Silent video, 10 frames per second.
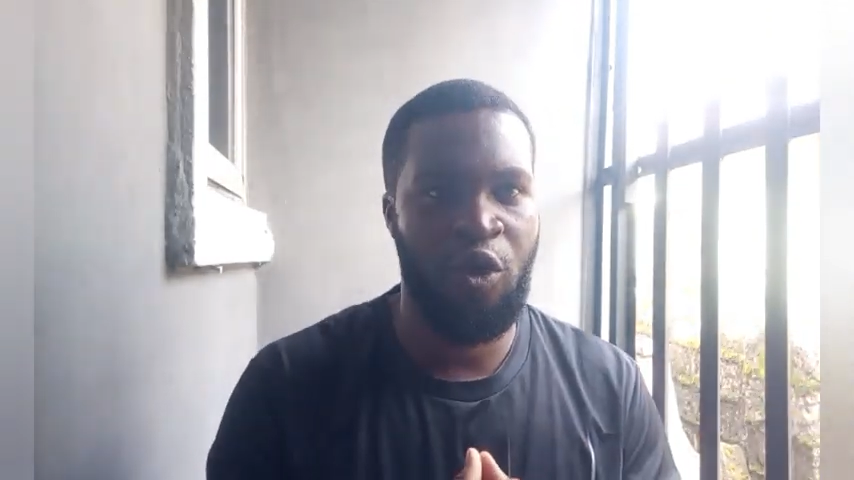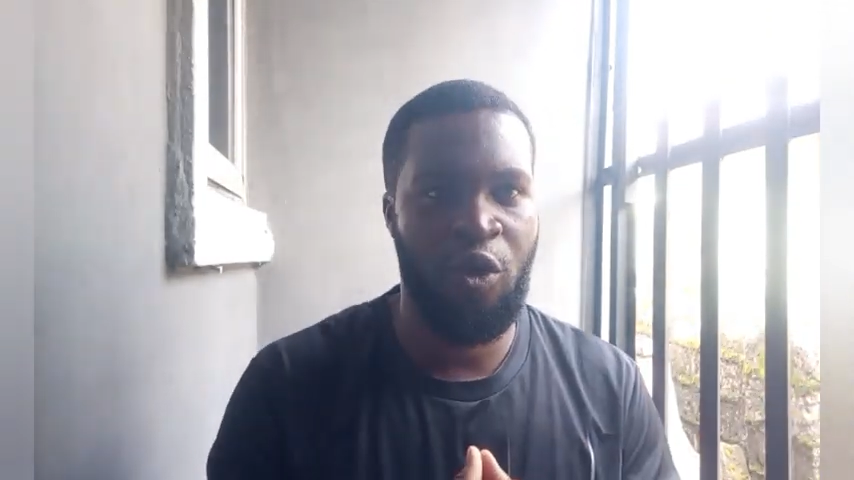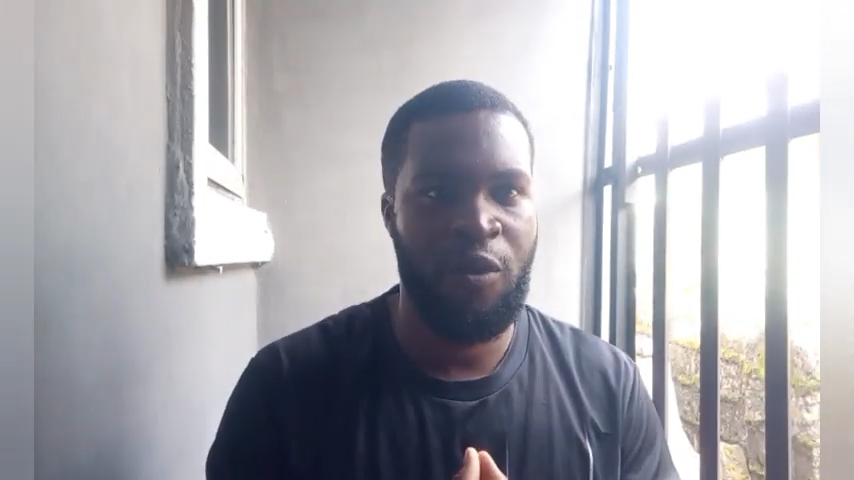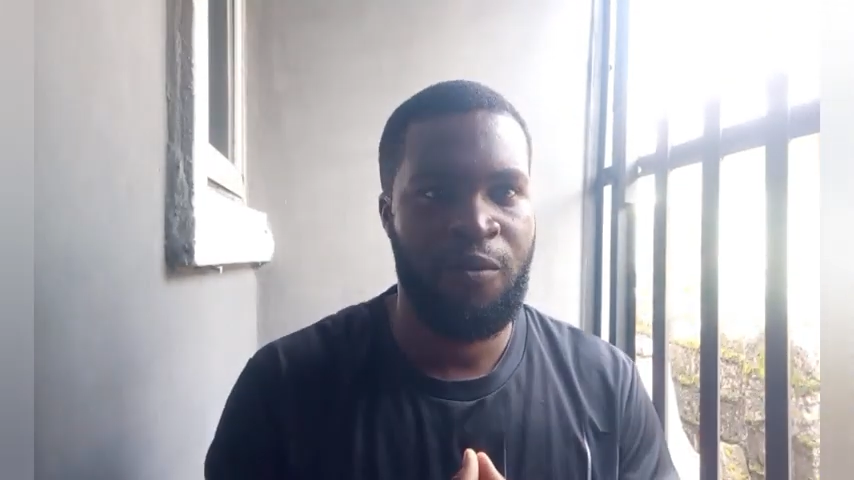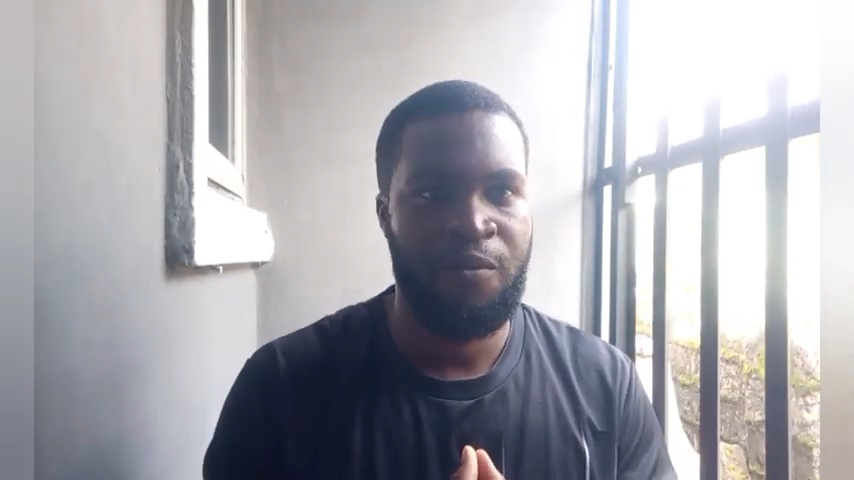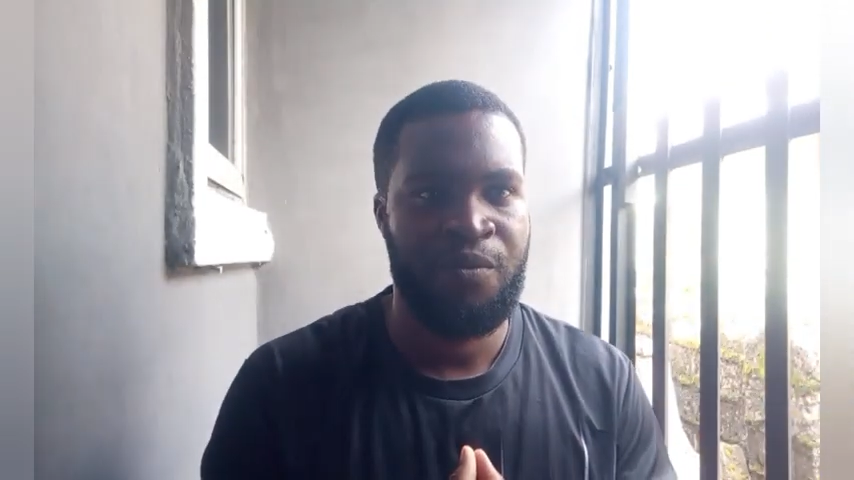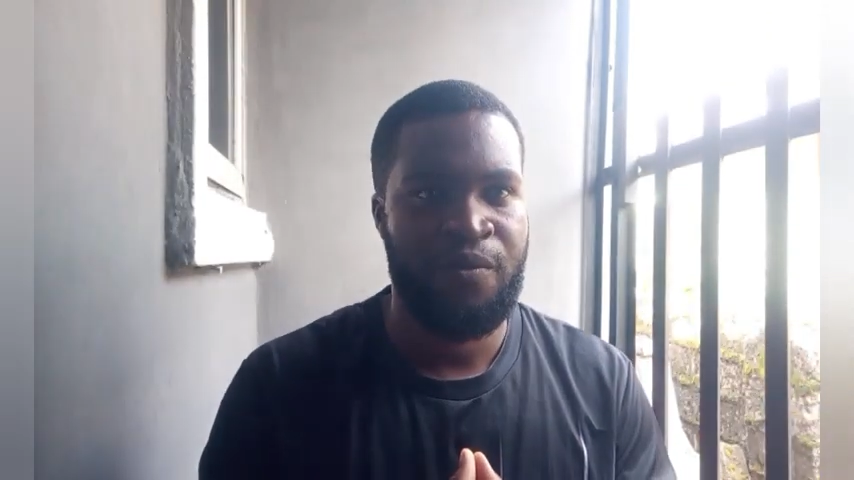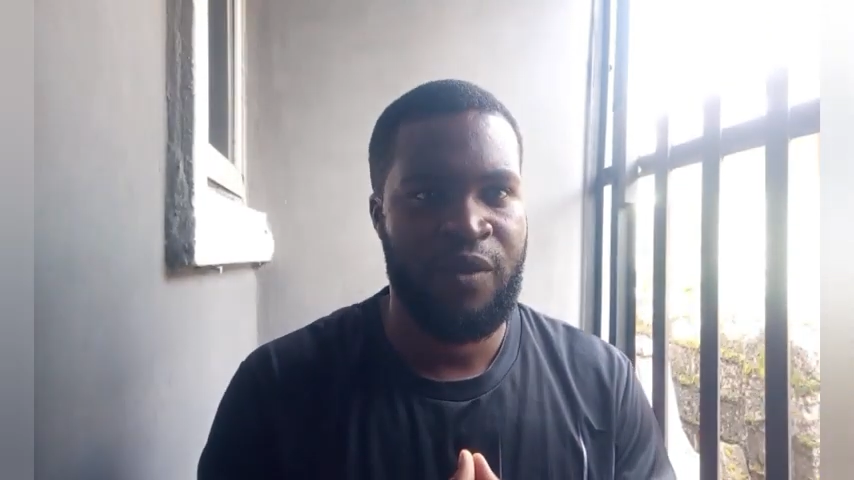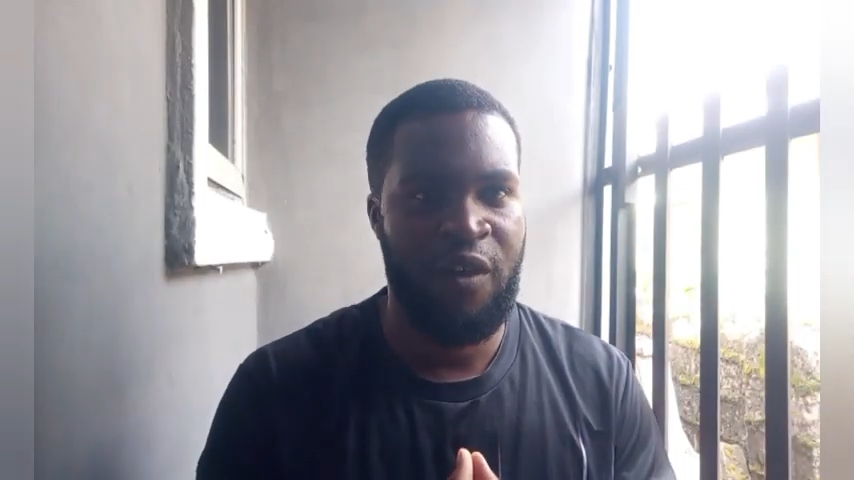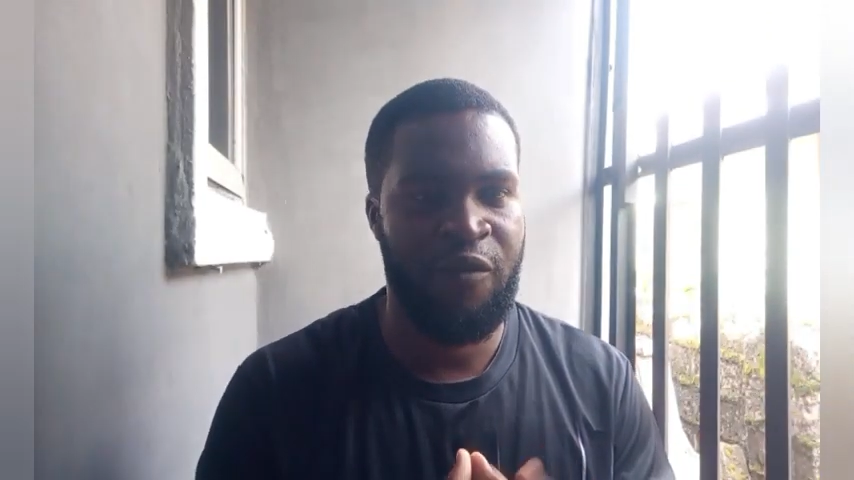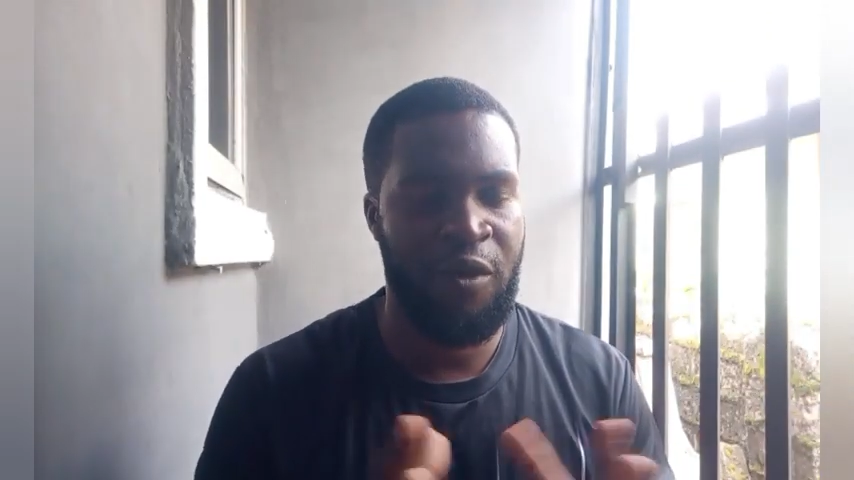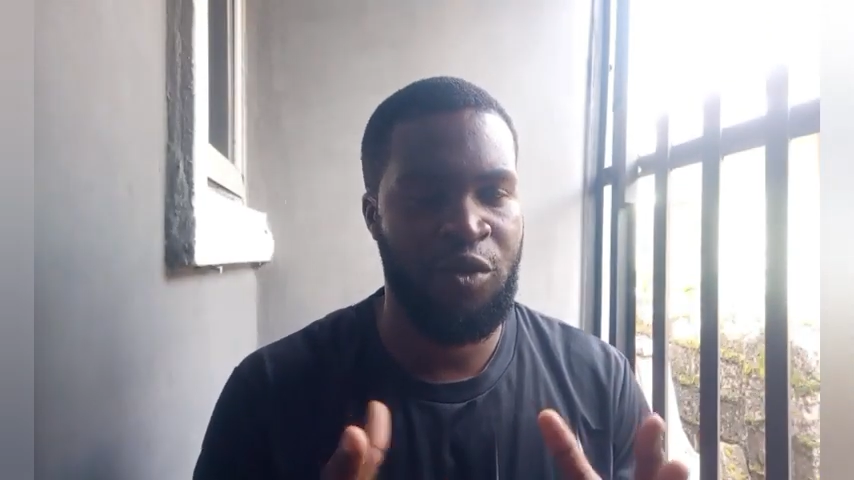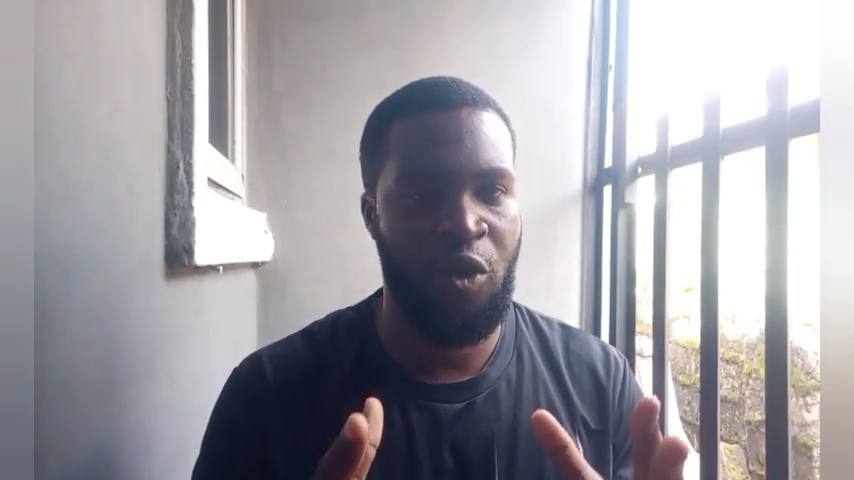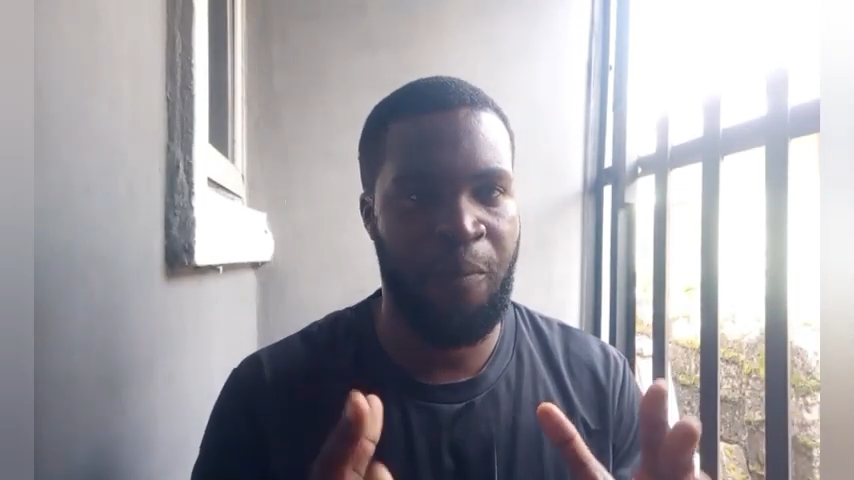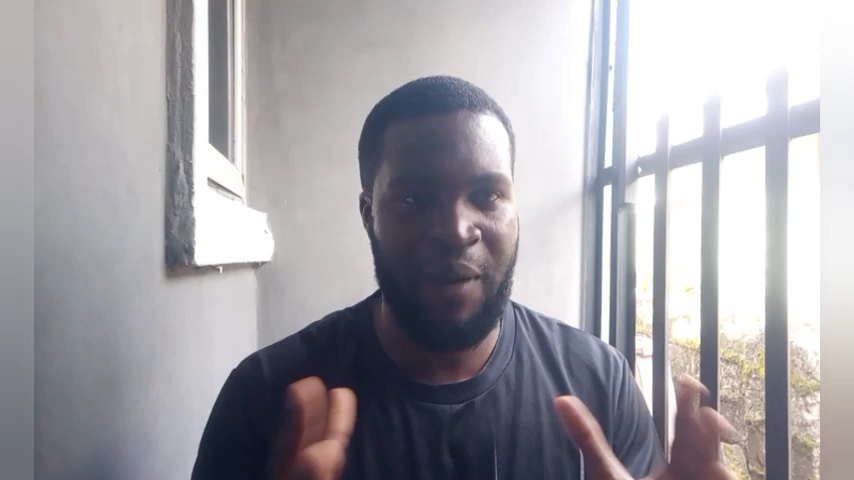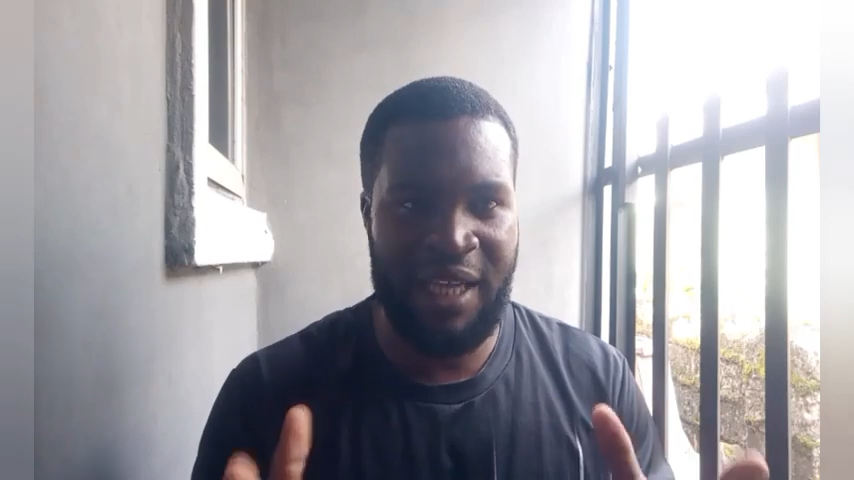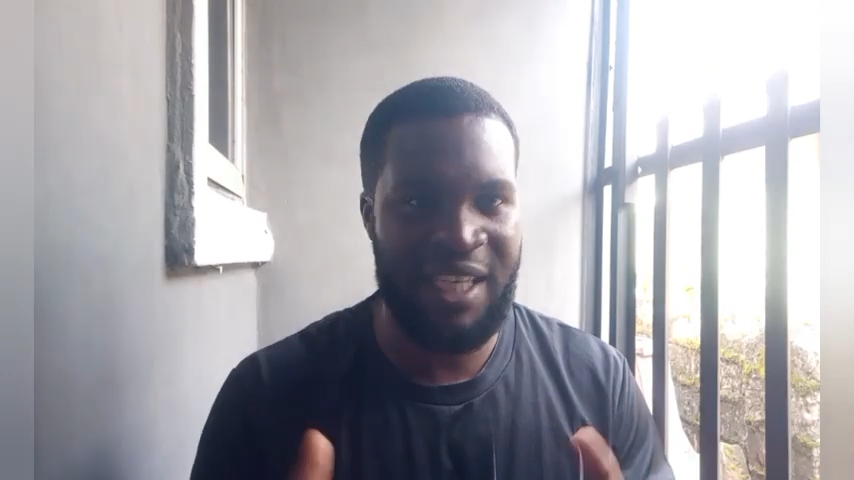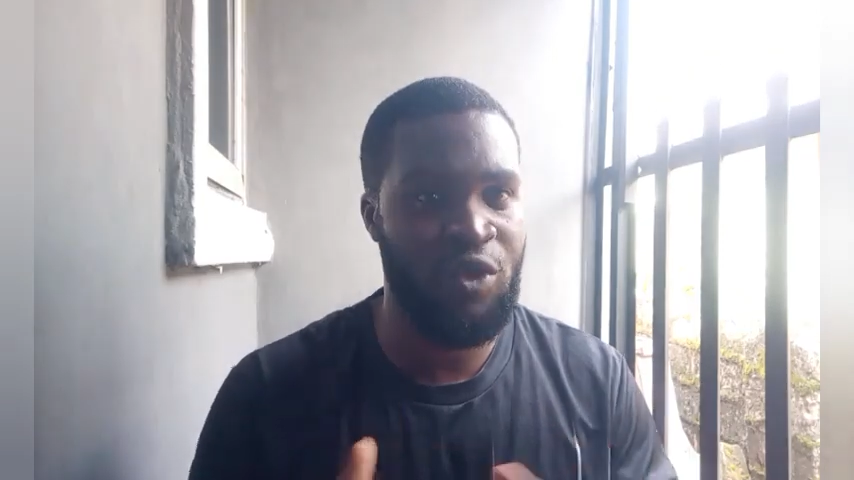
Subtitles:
your plant?